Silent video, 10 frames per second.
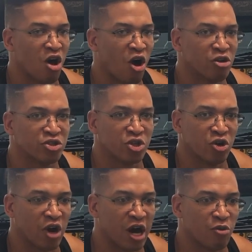
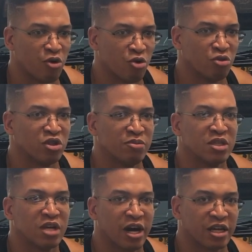Also, I will only be
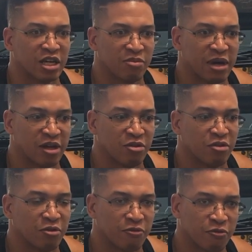talking about
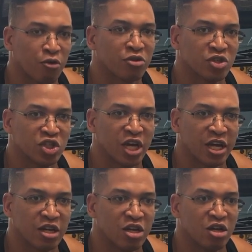the 4th
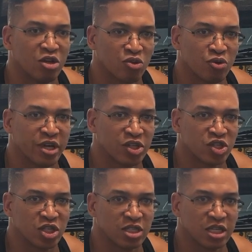gen 3S
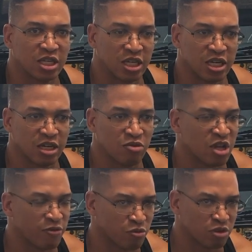GTE,
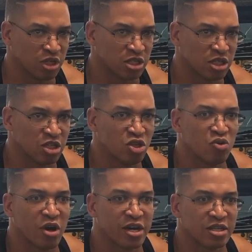never released in the
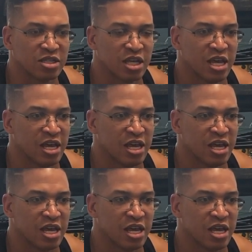US,